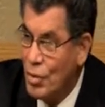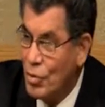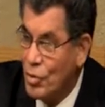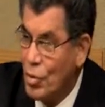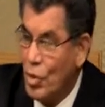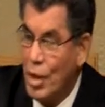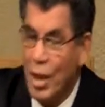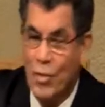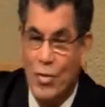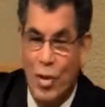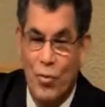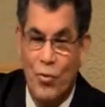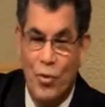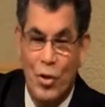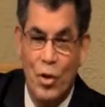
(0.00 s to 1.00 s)
So leave
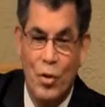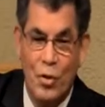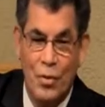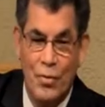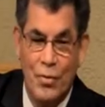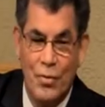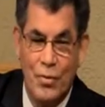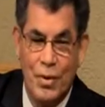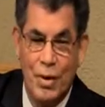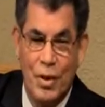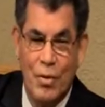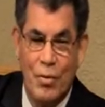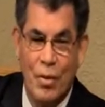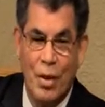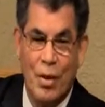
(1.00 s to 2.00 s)
some food.
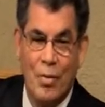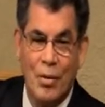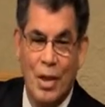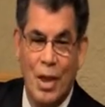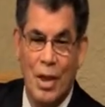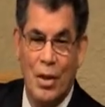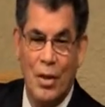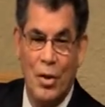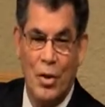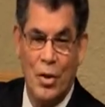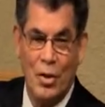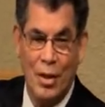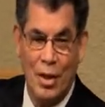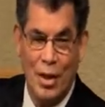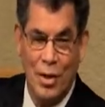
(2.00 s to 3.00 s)
Well, I'm glad I
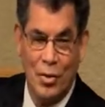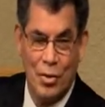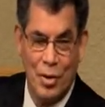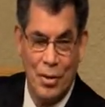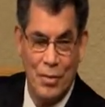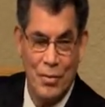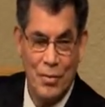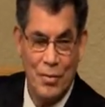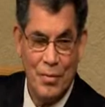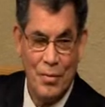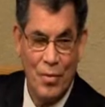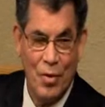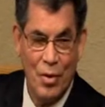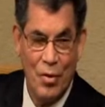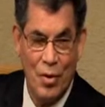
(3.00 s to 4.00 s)
learned the lesson.
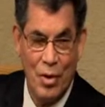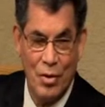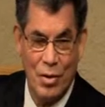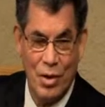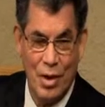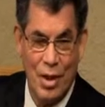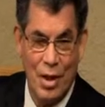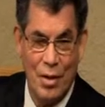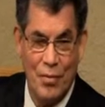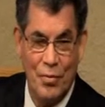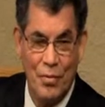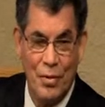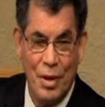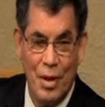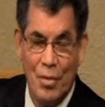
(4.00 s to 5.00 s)
You understand?
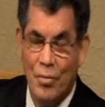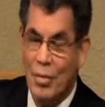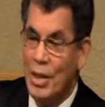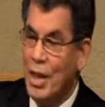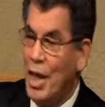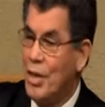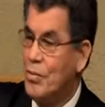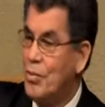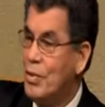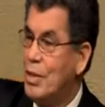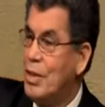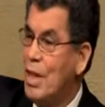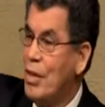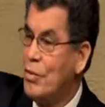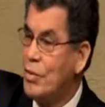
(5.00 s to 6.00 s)
But that's,
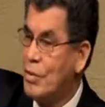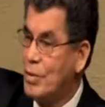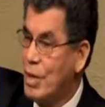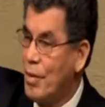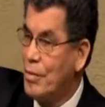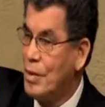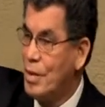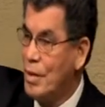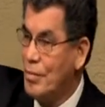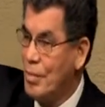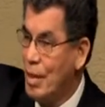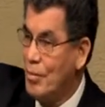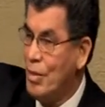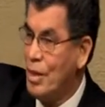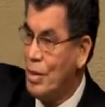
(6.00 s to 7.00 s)
that's something that
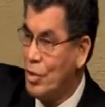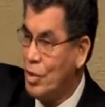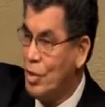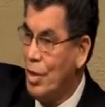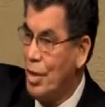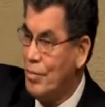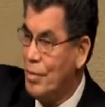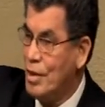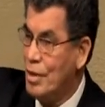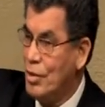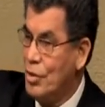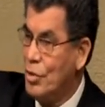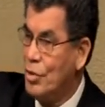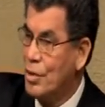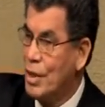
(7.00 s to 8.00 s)
my mother taught me.
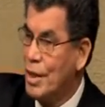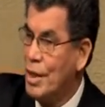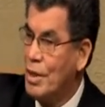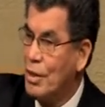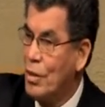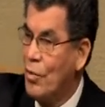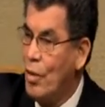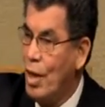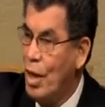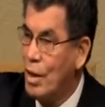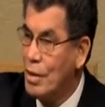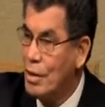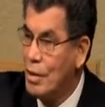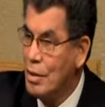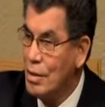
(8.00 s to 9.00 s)
You clean the
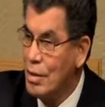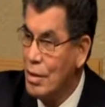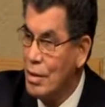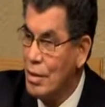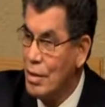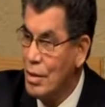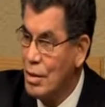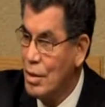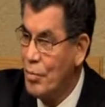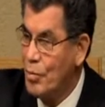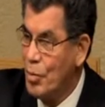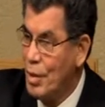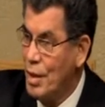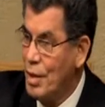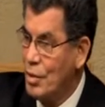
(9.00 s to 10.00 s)
what? The
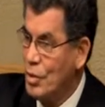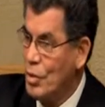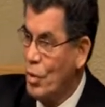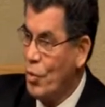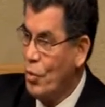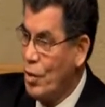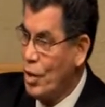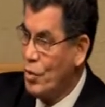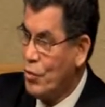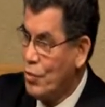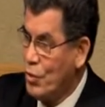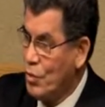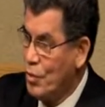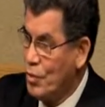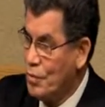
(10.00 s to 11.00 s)
plate. You don't waste
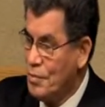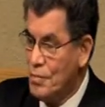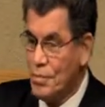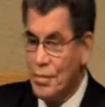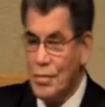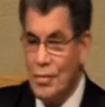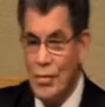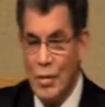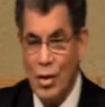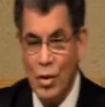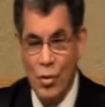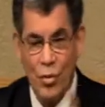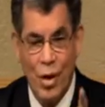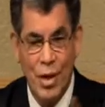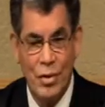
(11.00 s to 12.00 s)
food.
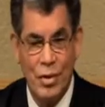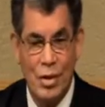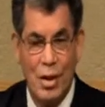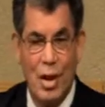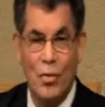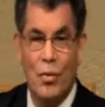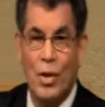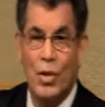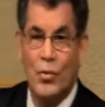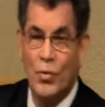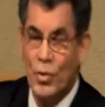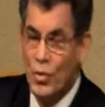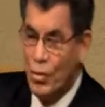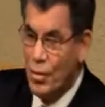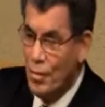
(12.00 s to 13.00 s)
Christ did not waste
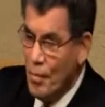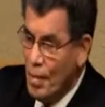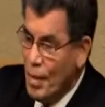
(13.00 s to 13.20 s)
food.